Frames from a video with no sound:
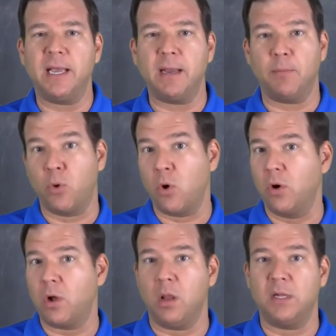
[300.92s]
a
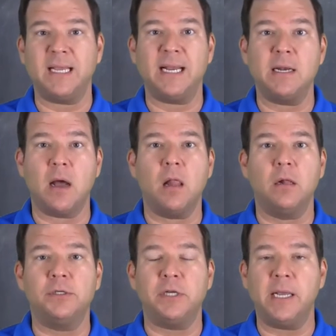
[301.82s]
protocol, a
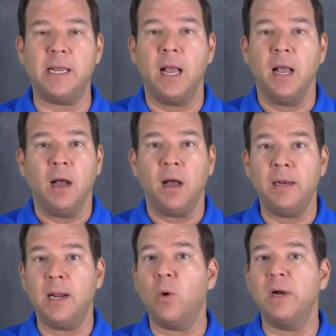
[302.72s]
technology, a
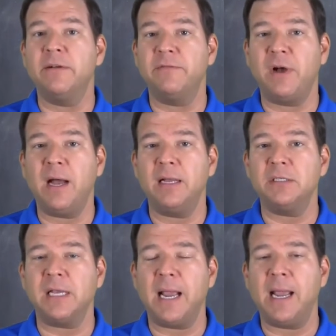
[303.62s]
network
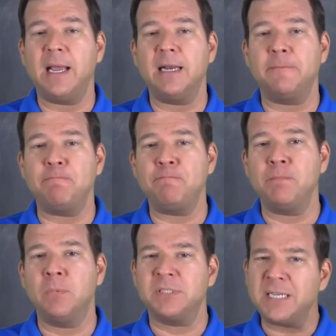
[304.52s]
device, and
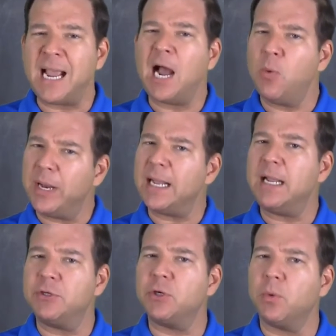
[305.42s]
see how it
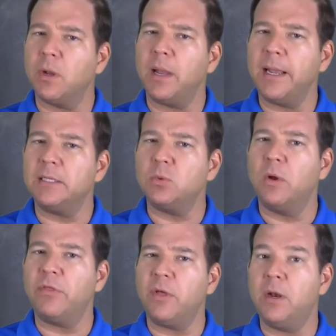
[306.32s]
interrelates
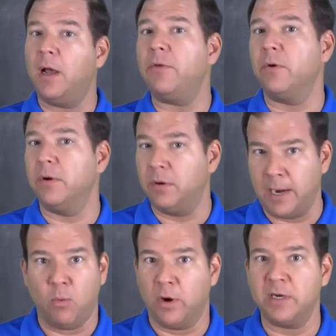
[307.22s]
with another
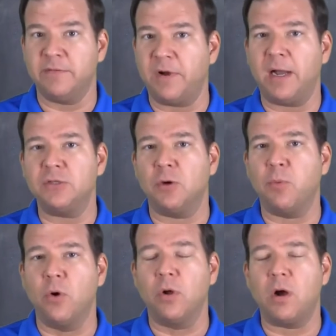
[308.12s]
network device or
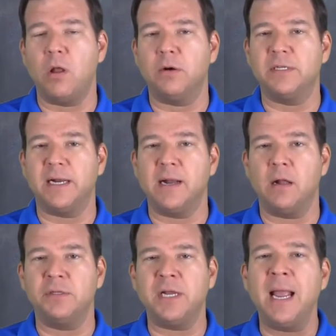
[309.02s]
protocol or
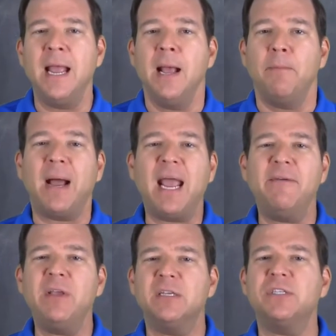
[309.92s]
technology. By
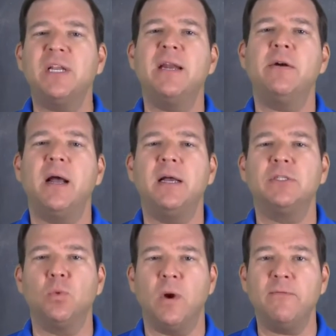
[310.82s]
having a
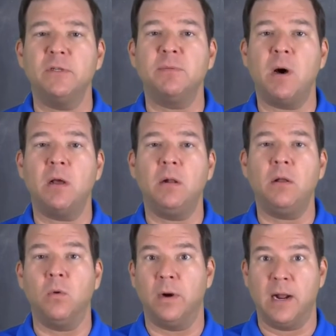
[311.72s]
standardized reference model,
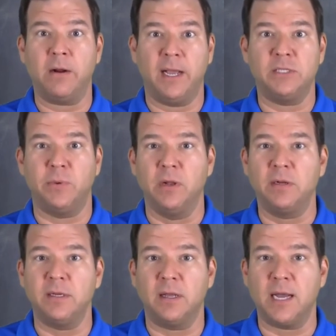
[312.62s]
or in our case, we
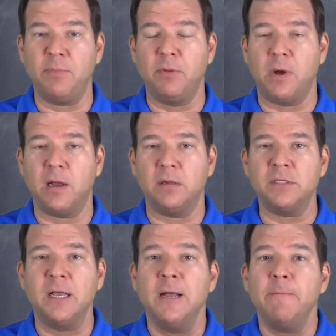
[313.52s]
looked at a couple of
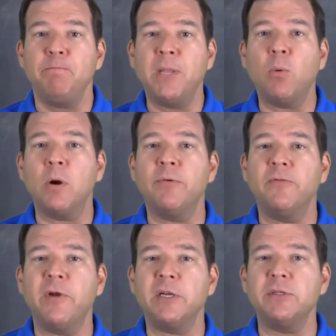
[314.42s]
models, network
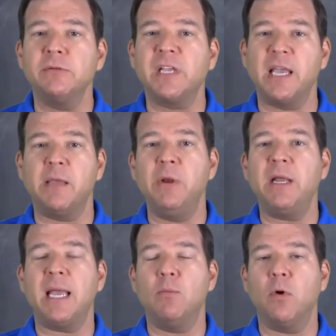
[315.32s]
professionals can
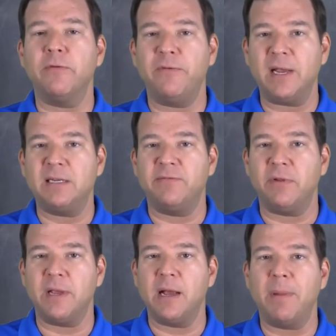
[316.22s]
communicate more
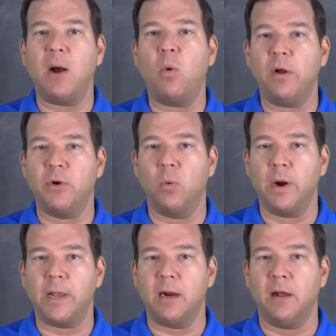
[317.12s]
effectively about what they're
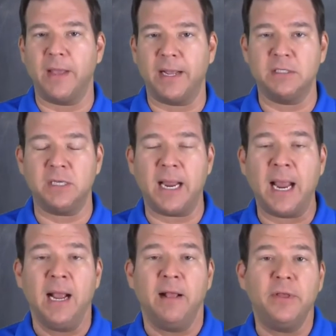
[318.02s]
working on. They can say,
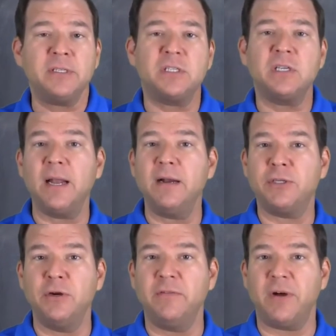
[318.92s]
this is a layer
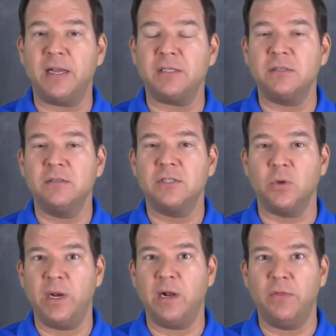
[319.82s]
2 device, so
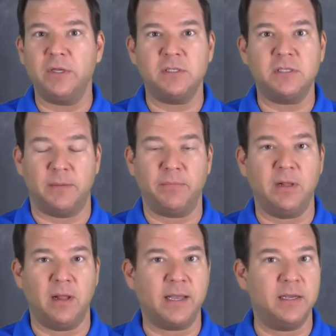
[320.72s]
we know this is something
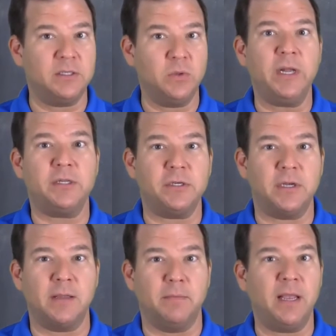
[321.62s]
like a switch.
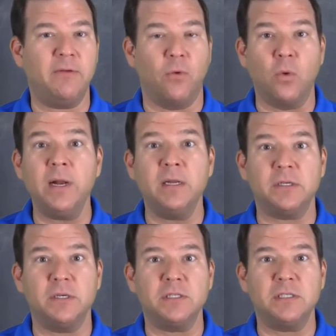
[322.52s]
It can make forwarding
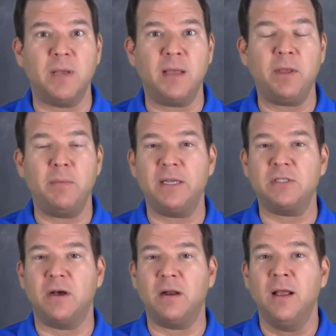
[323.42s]
decisions maybe
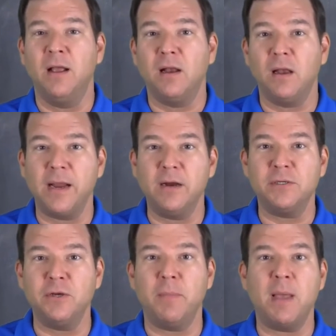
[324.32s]
based on layer
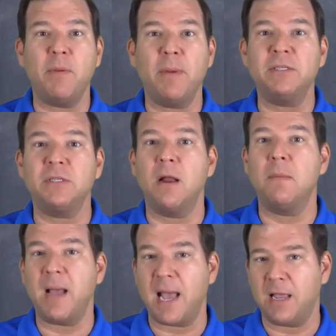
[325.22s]
2, maybe based on
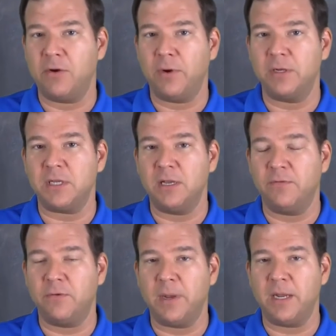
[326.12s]
MAC address
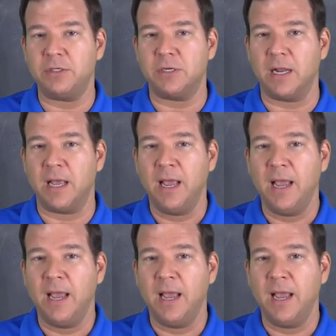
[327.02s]
information.